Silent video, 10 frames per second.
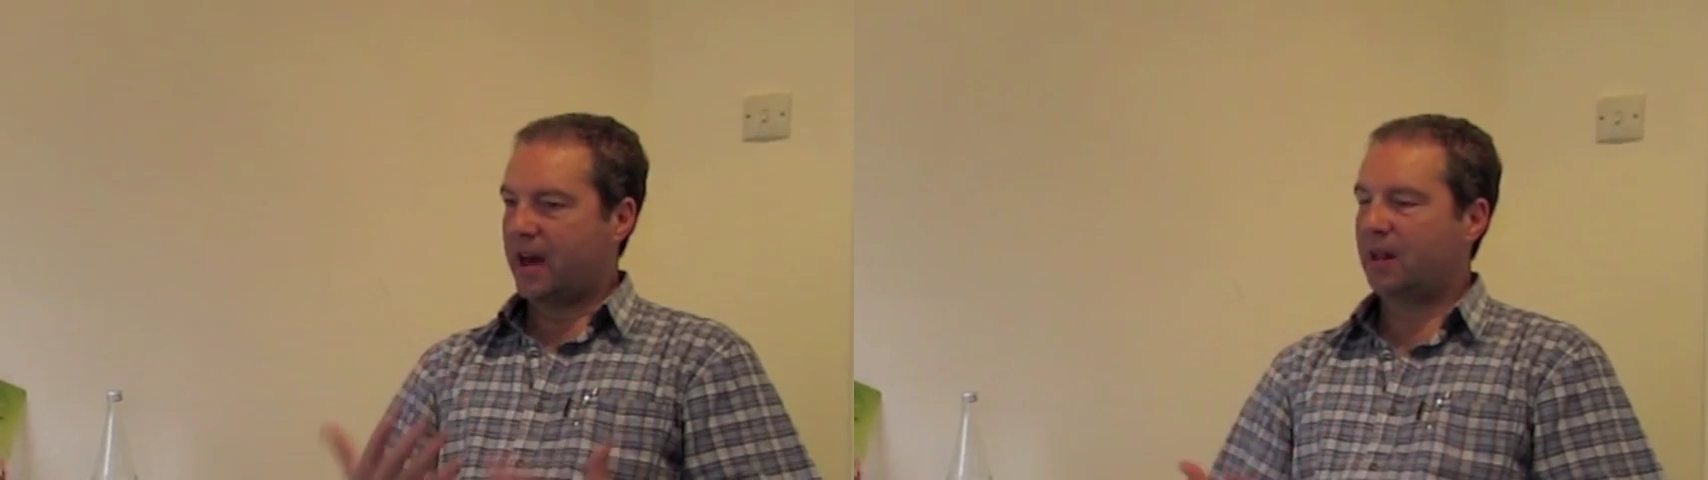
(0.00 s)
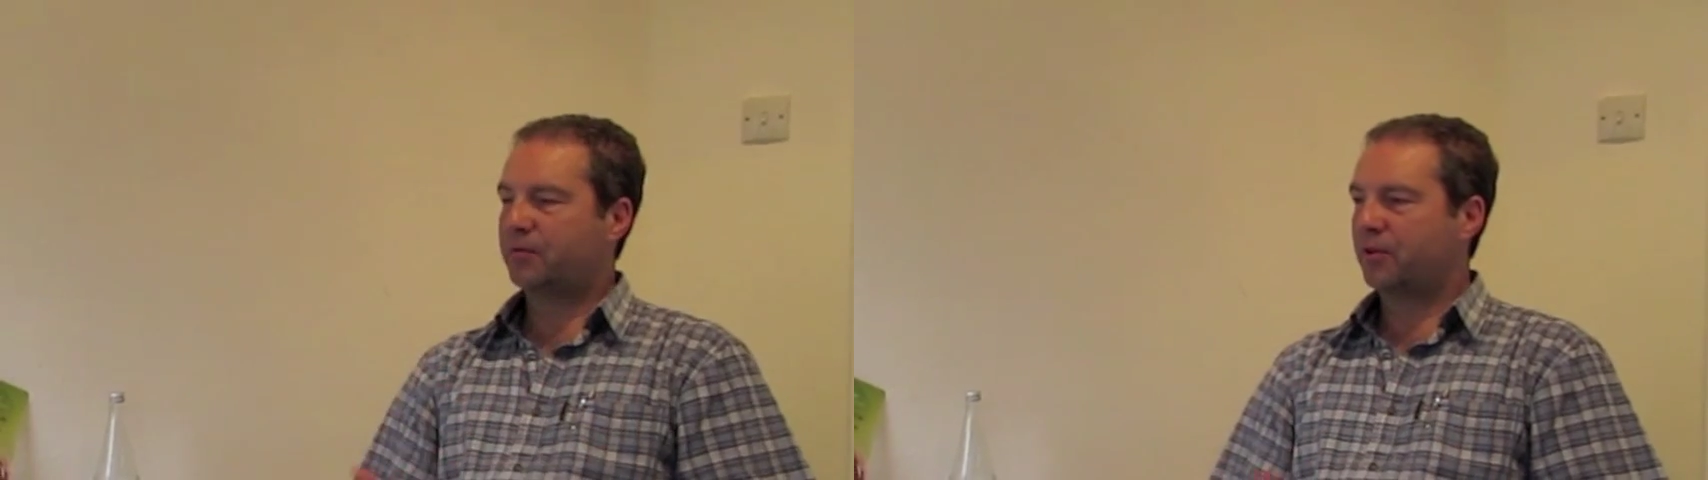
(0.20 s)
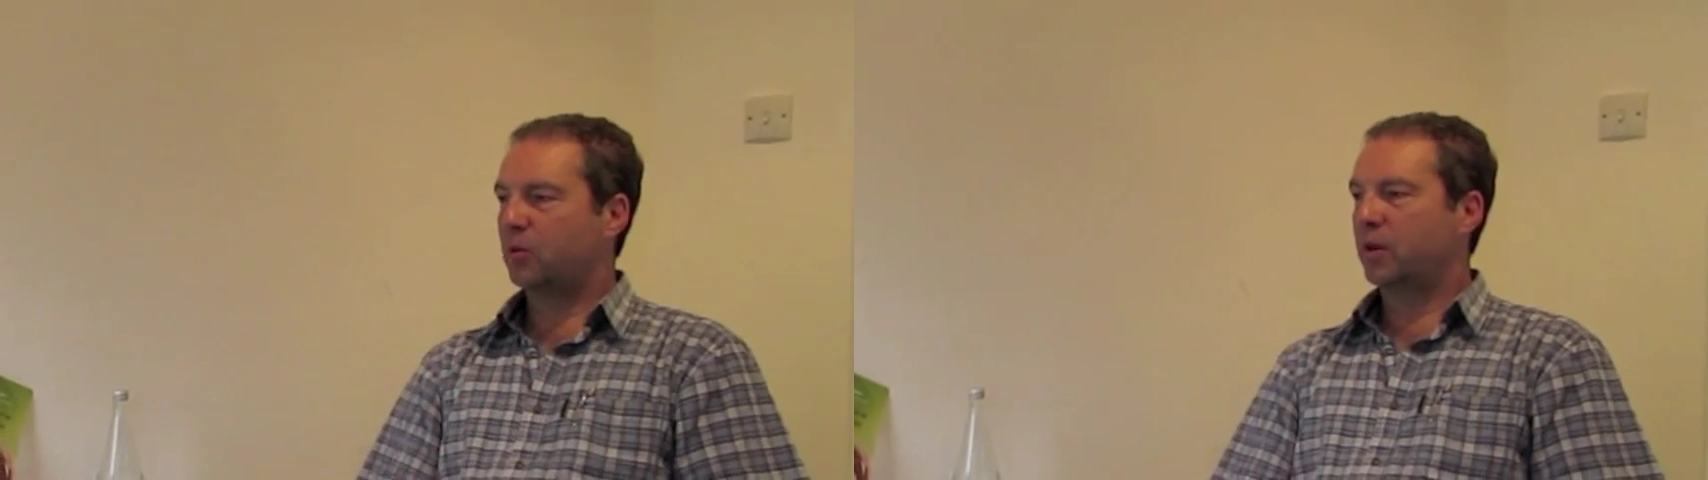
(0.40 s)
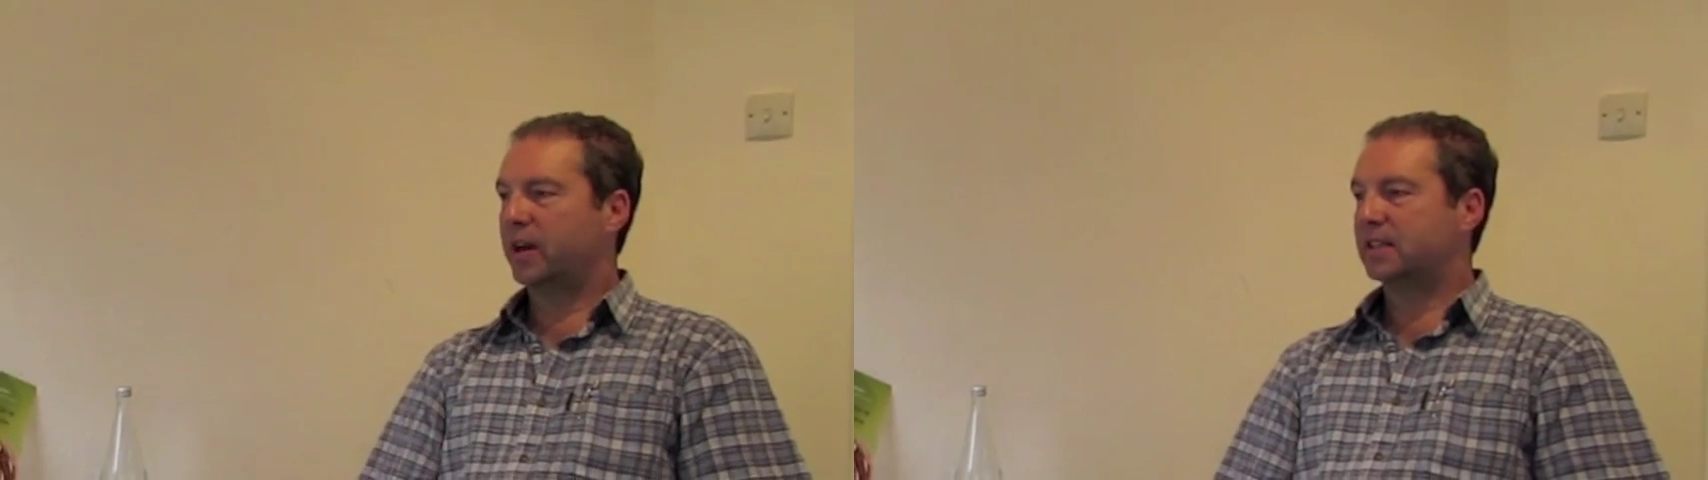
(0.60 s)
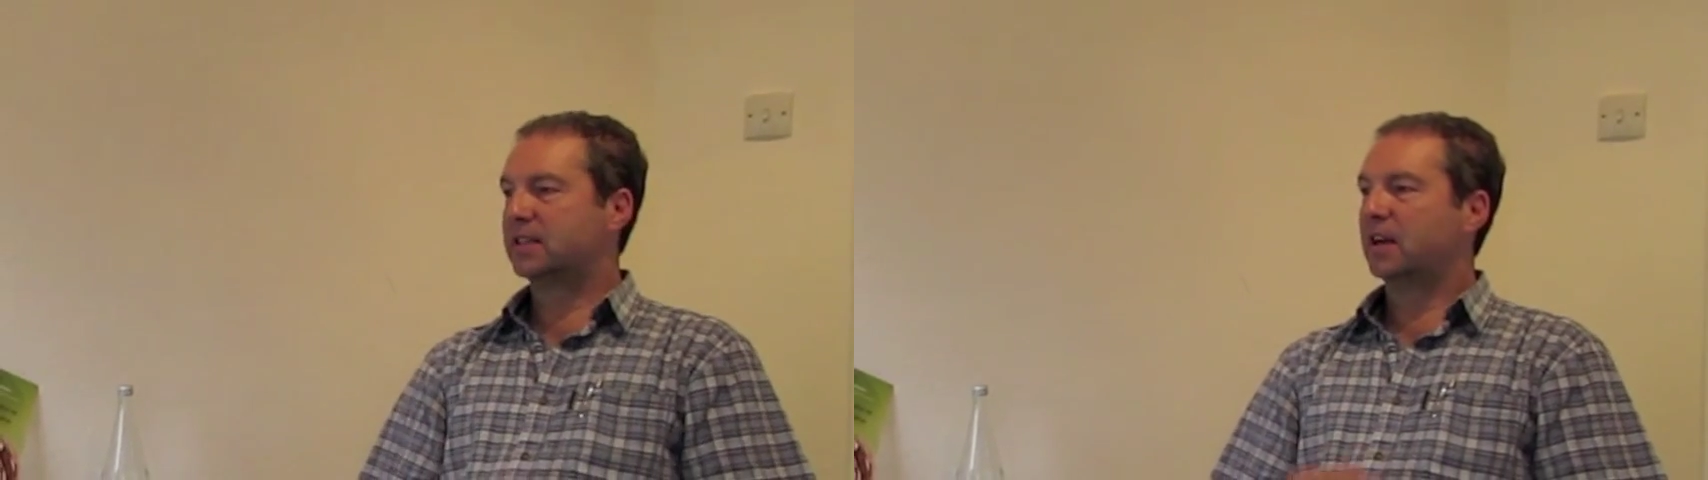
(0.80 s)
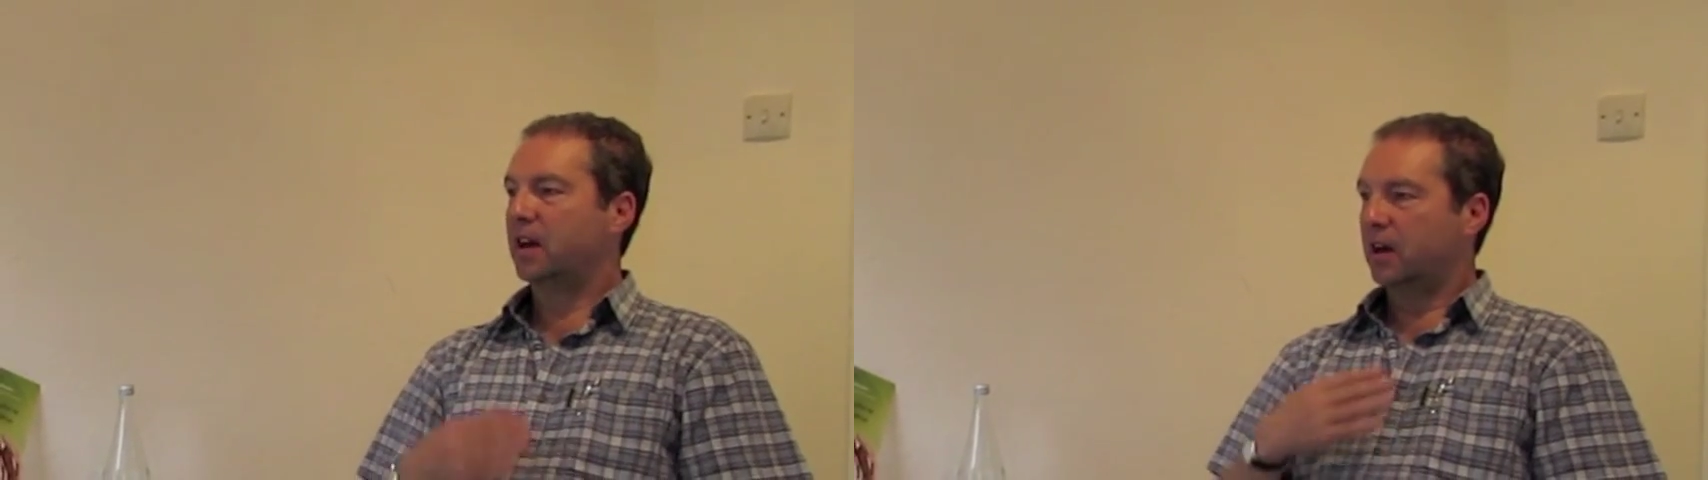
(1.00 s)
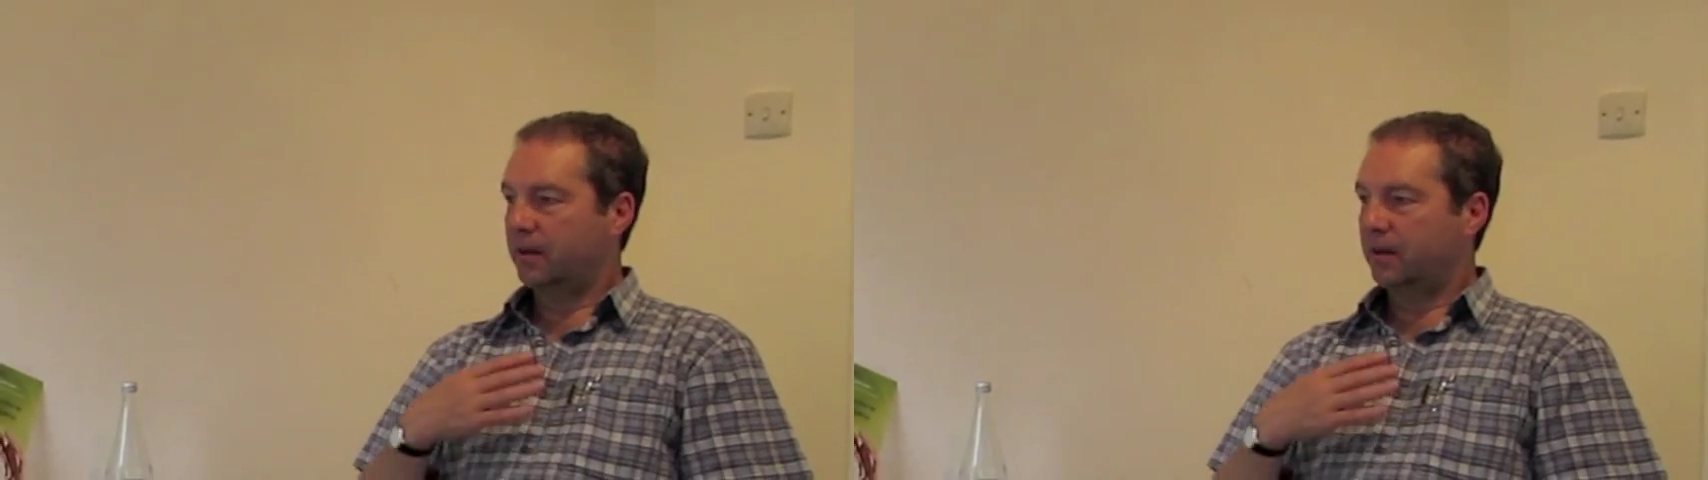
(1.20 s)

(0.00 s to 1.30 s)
helpful ways